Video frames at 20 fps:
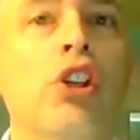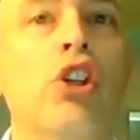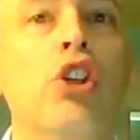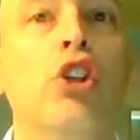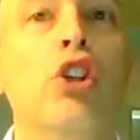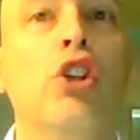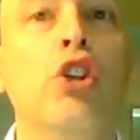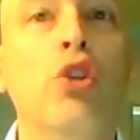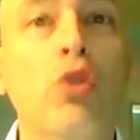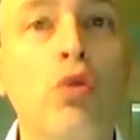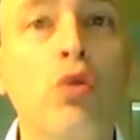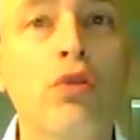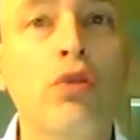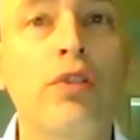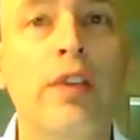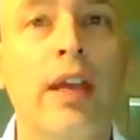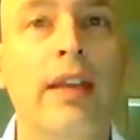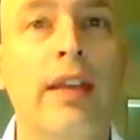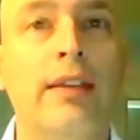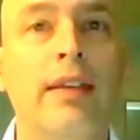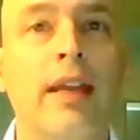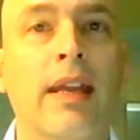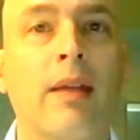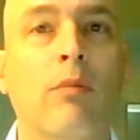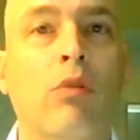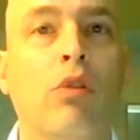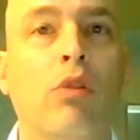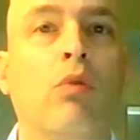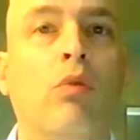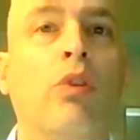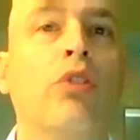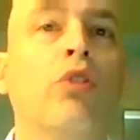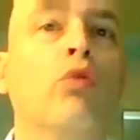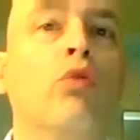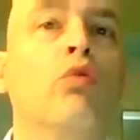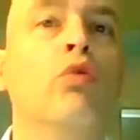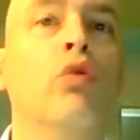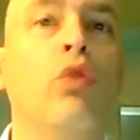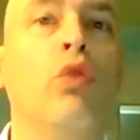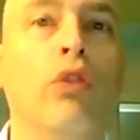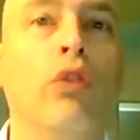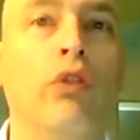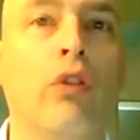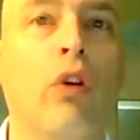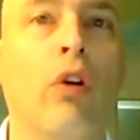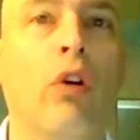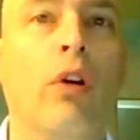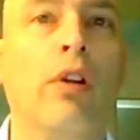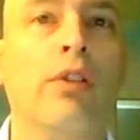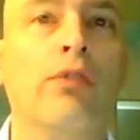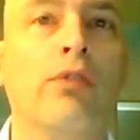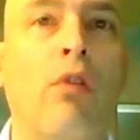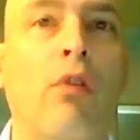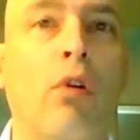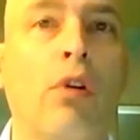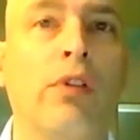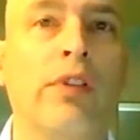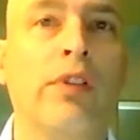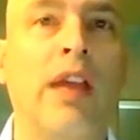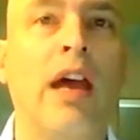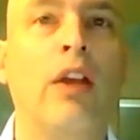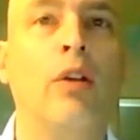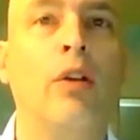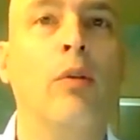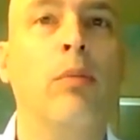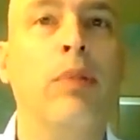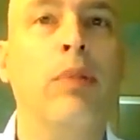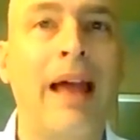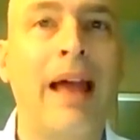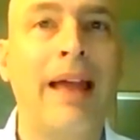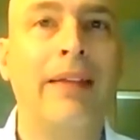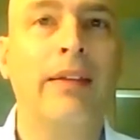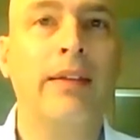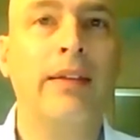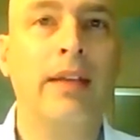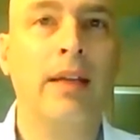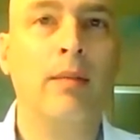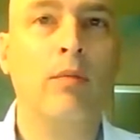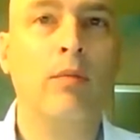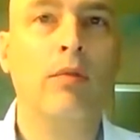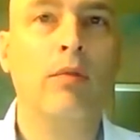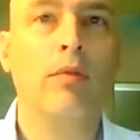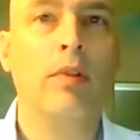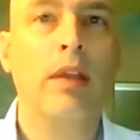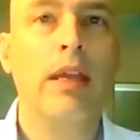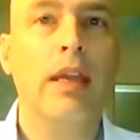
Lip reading: use that table or what the rules are as far as how to apply the table.